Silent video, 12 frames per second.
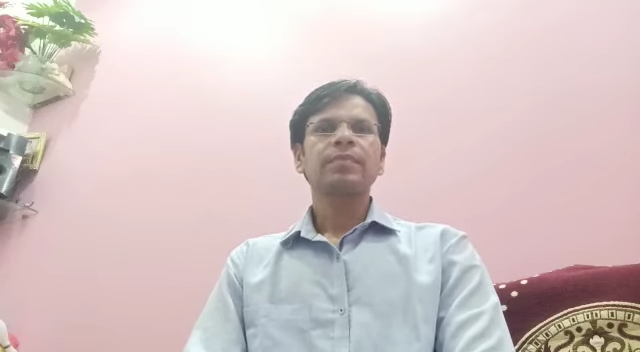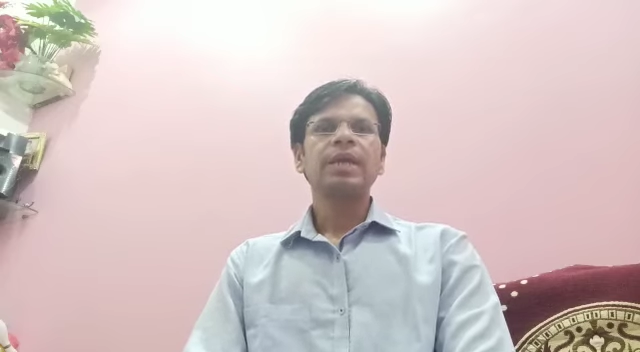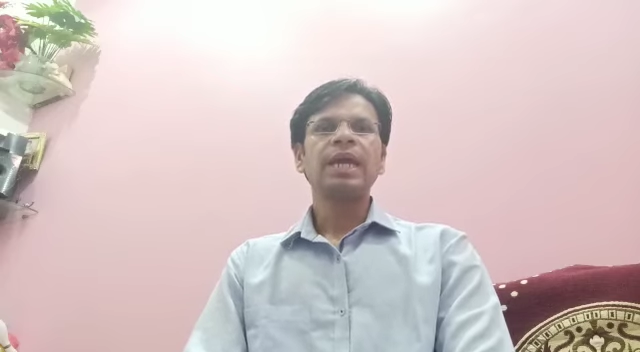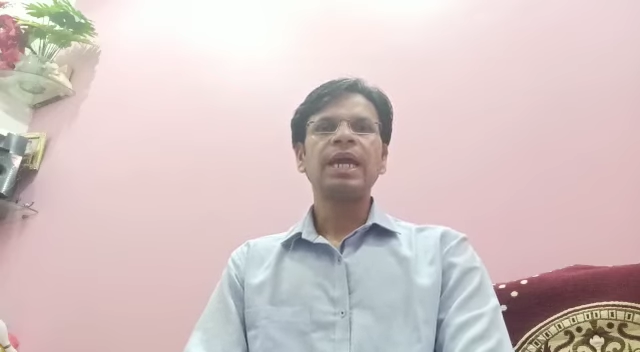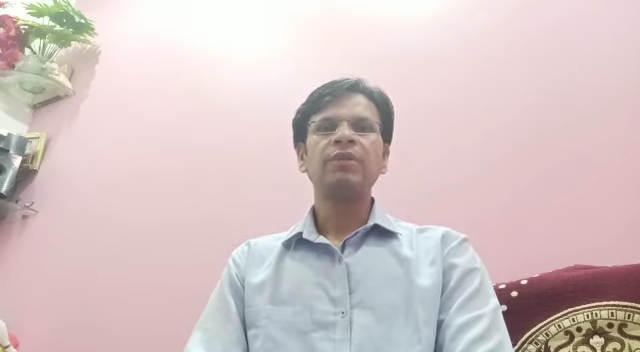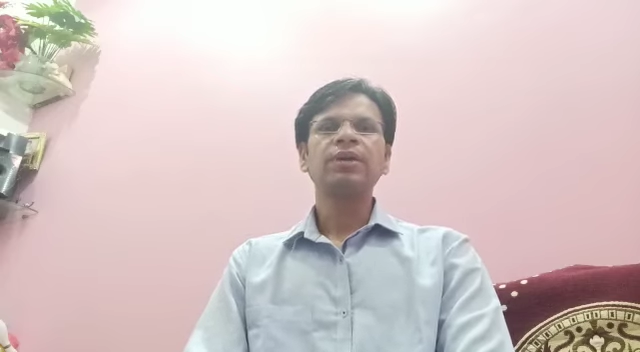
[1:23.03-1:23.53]

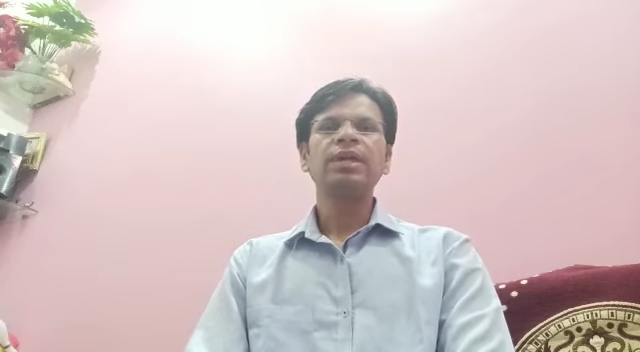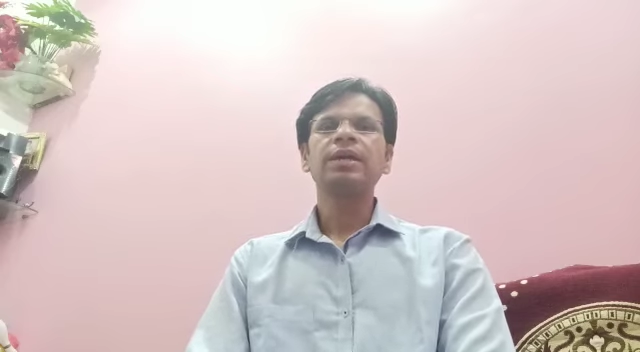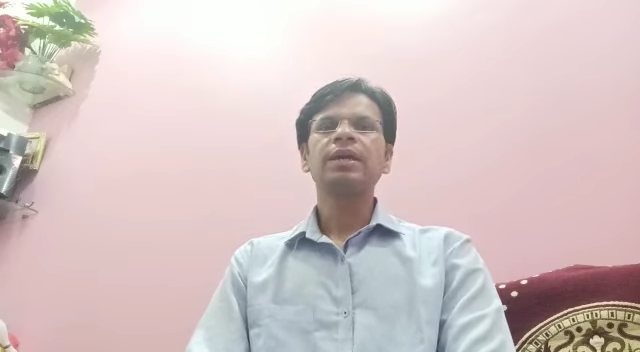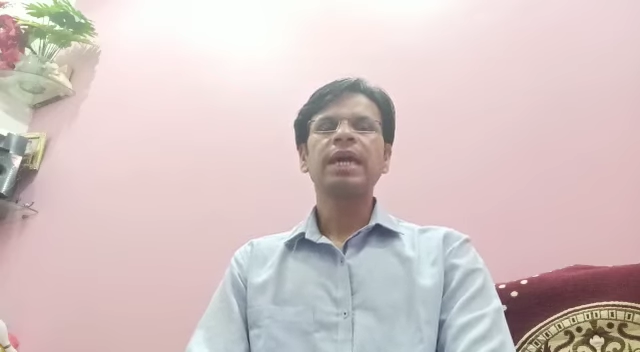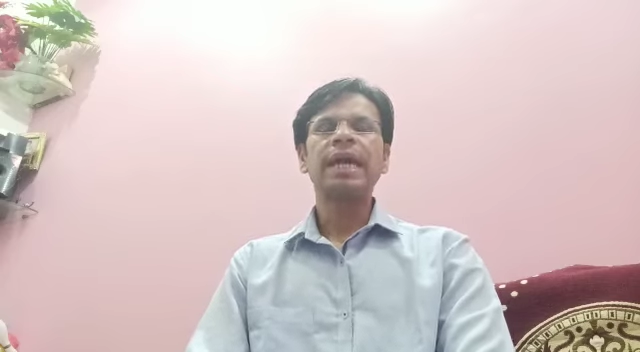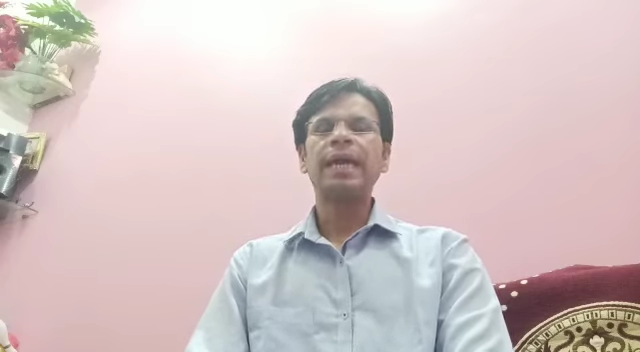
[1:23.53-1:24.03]

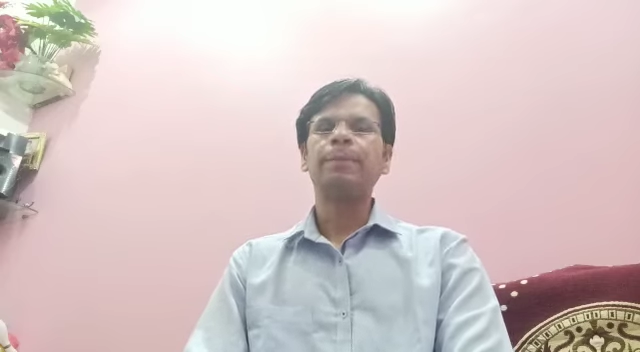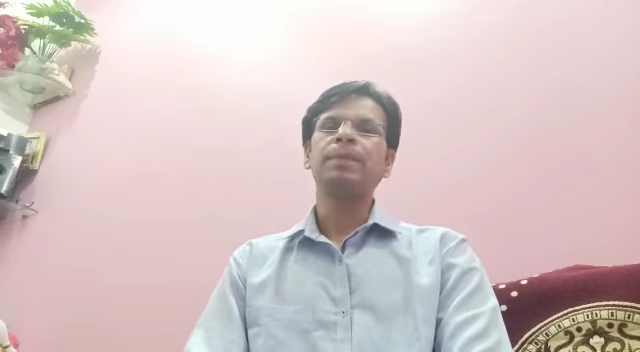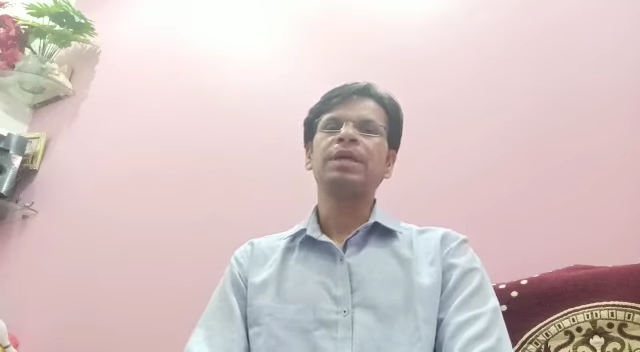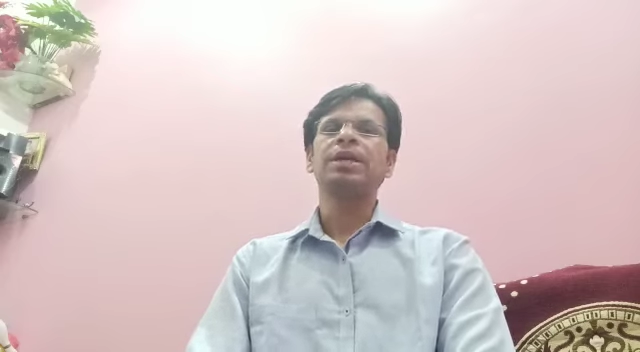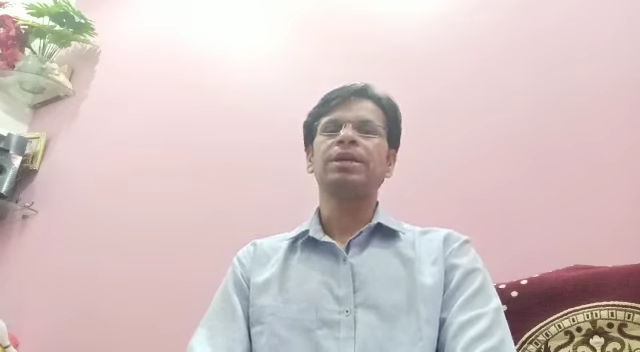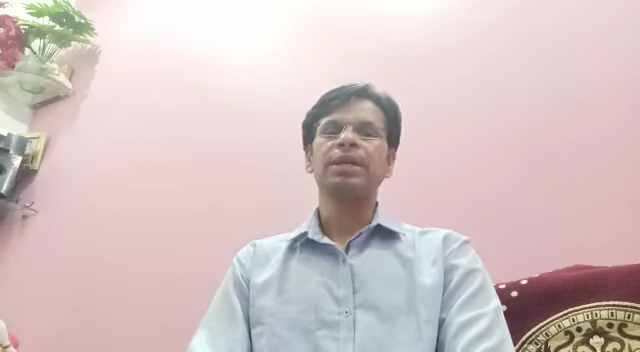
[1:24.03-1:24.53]
having
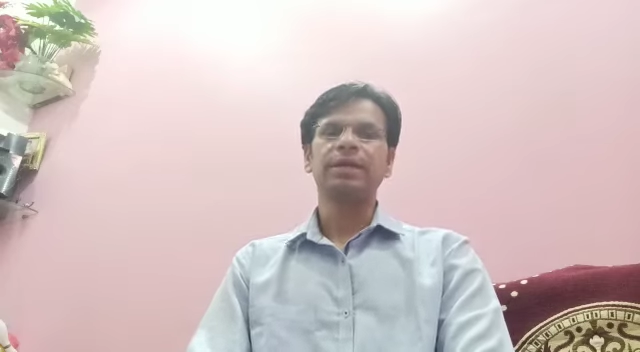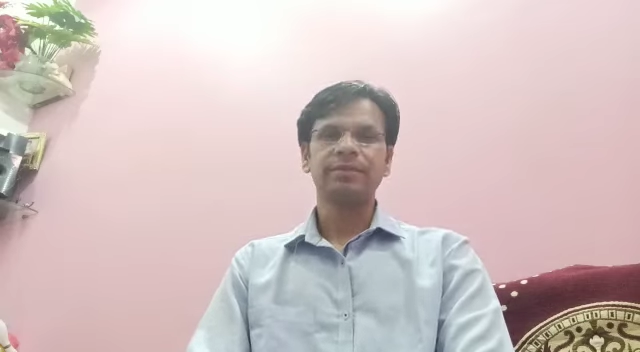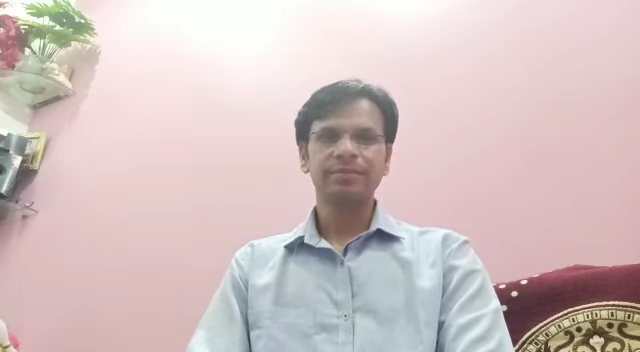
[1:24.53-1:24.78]
happy ending.